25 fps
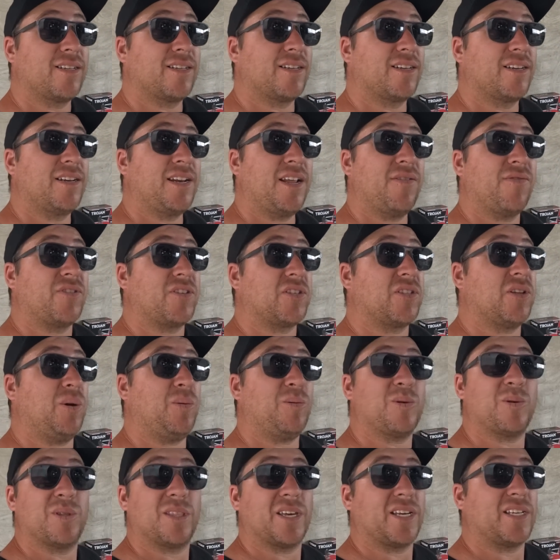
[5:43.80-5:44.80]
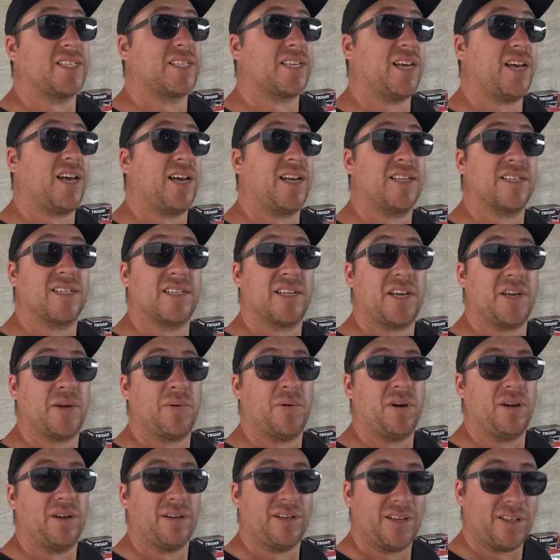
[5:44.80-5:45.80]
Never stops with these cars. I tell you
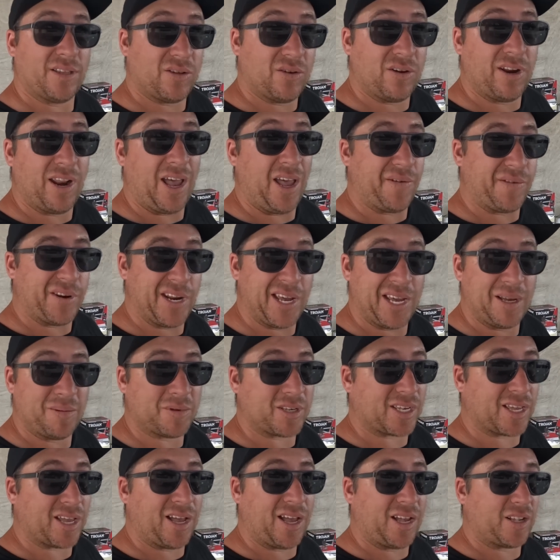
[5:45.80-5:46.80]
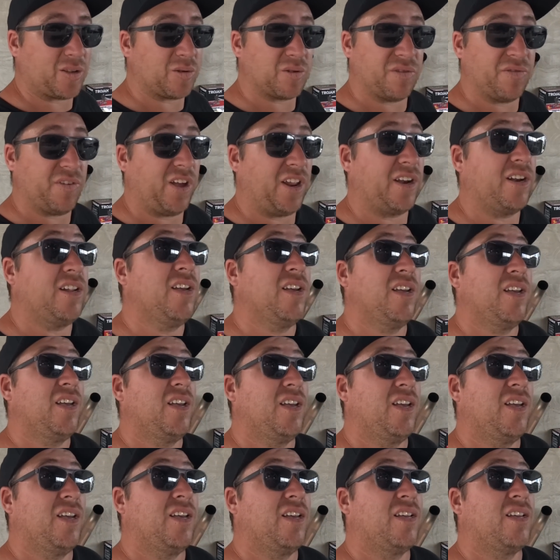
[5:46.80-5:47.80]
what, you thought having heaps of cars was fun.
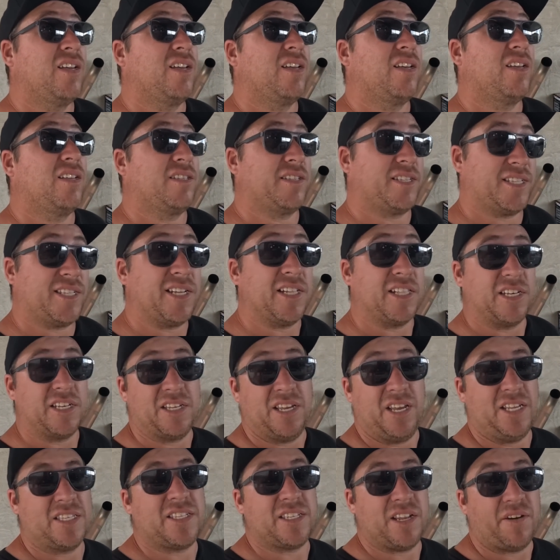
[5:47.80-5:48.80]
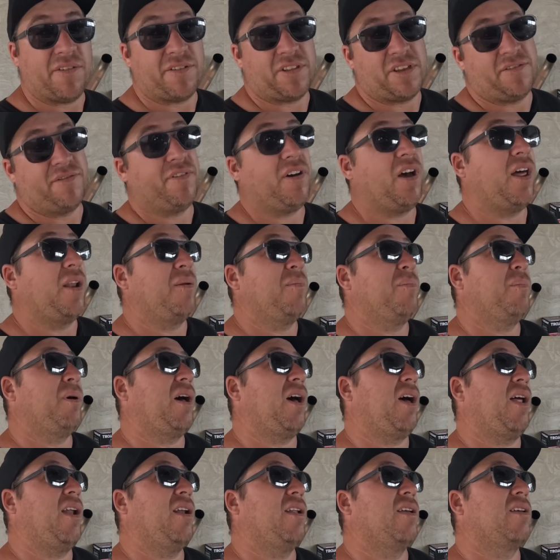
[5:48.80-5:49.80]
Still, it's definitely fun,
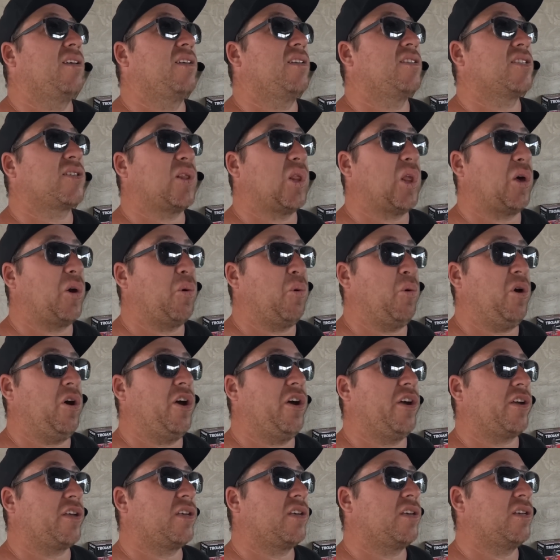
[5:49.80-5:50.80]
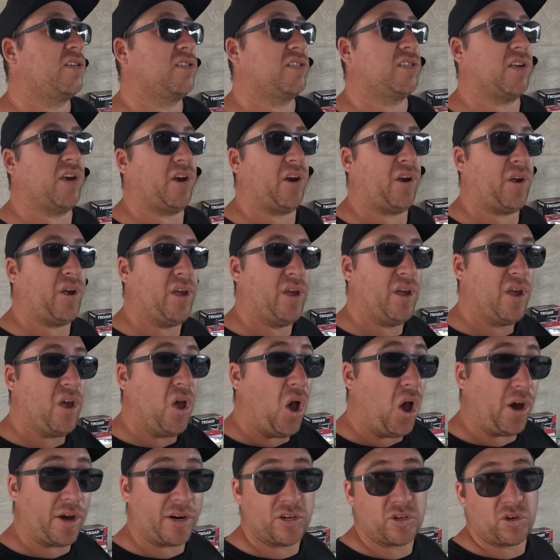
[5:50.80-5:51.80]
but it's a lot of work. So
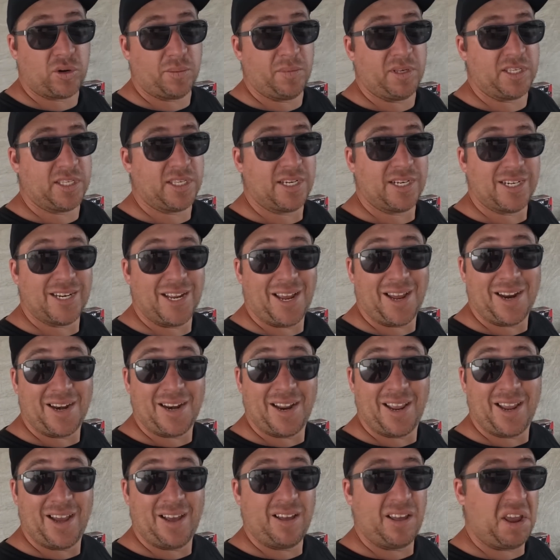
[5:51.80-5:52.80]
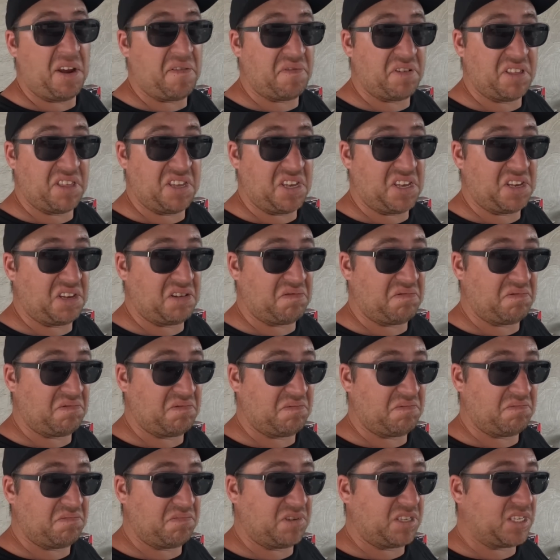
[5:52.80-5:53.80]
I'm gonna drop this thing down now. Everything
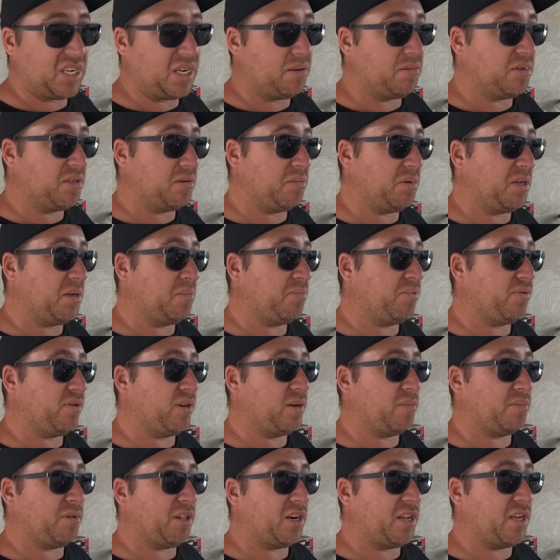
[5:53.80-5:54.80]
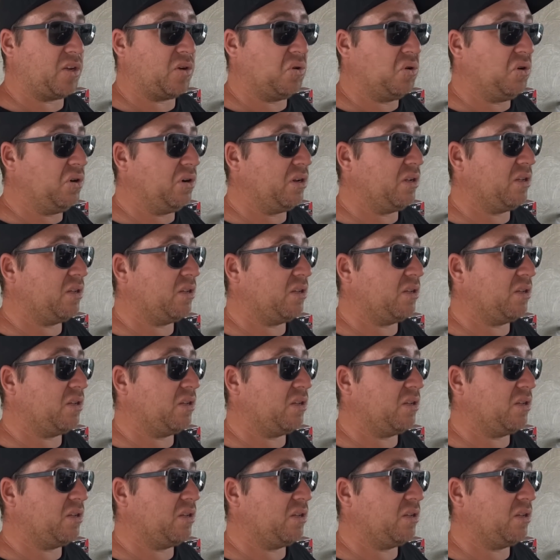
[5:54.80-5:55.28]
seems to be pretty bloody good.